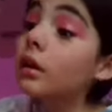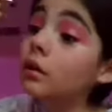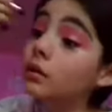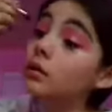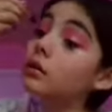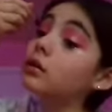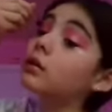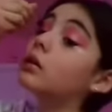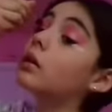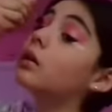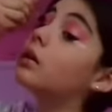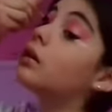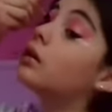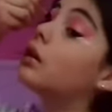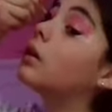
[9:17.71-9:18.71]
And then she
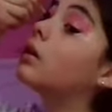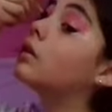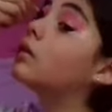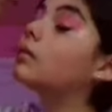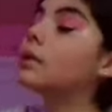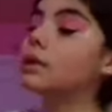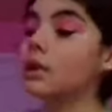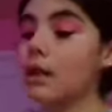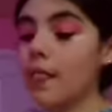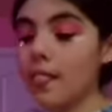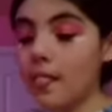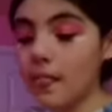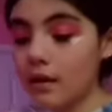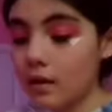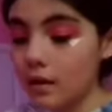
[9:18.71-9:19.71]
goes into my face and
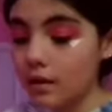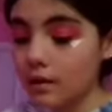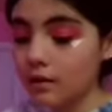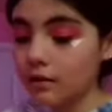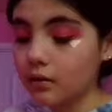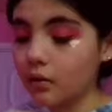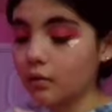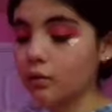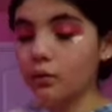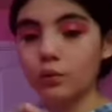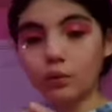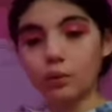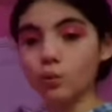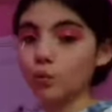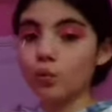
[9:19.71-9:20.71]
yells, Well, it's not
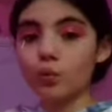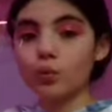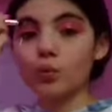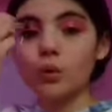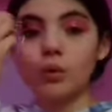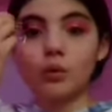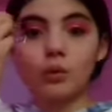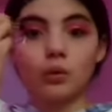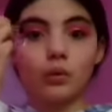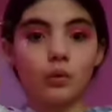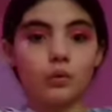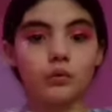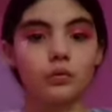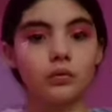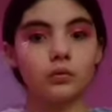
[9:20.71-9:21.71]
my fault. She ain't
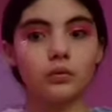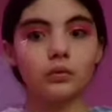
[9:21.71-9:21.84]
tough.